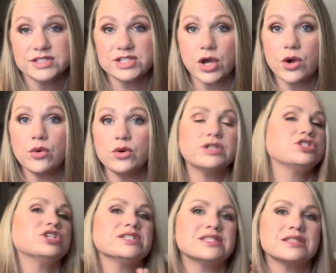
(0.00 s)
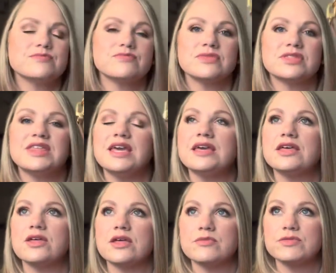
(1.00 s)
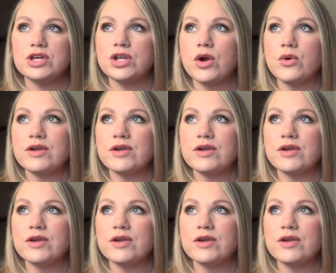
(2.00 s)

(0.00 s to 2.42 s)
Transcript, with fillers: So just think you know,